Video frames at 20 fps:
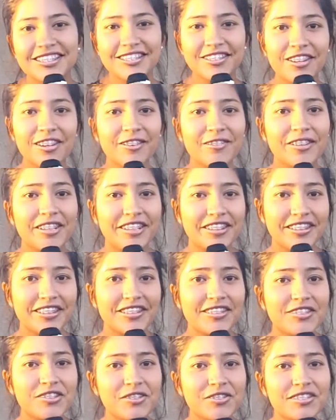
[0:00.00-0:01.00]
Sorry, Raina,
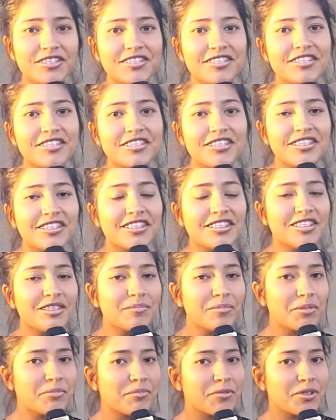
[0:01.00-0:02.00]
this news is just a little
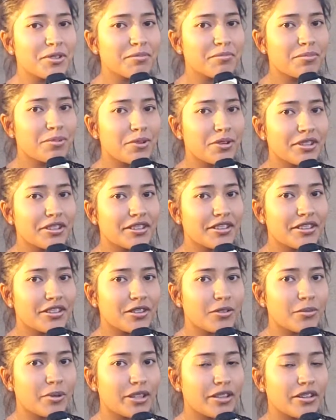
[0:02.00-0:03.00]
bit more important than
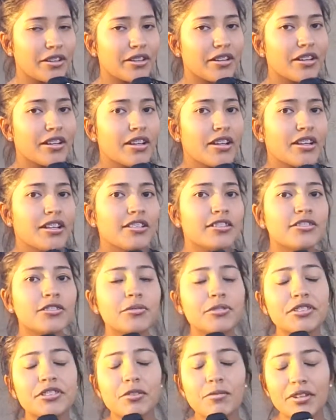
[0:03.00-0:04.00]
the weather. So
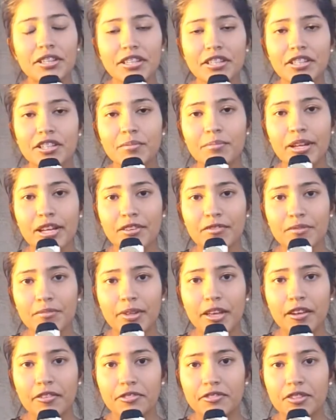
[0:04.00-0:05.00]
we're still waiting to hear back from
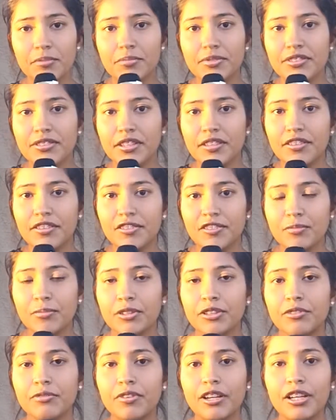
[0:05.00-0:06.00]
the House of Representatives
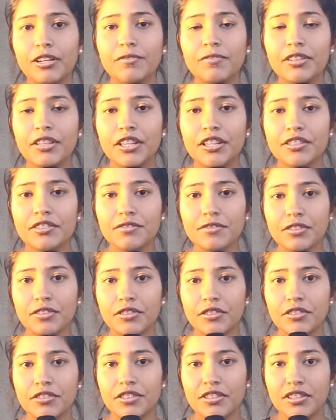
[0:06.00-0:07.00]
about the ratification of
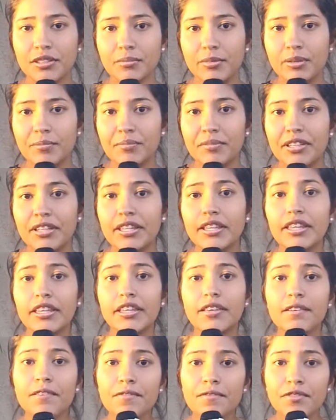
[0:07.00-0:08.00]
the 13th Amendment.
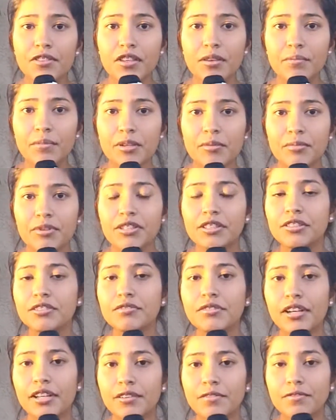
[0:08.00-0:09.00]
If the amendment is
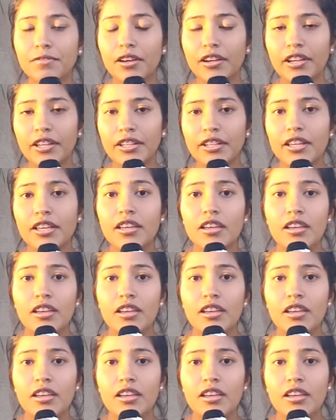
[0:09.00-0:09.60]
ratified,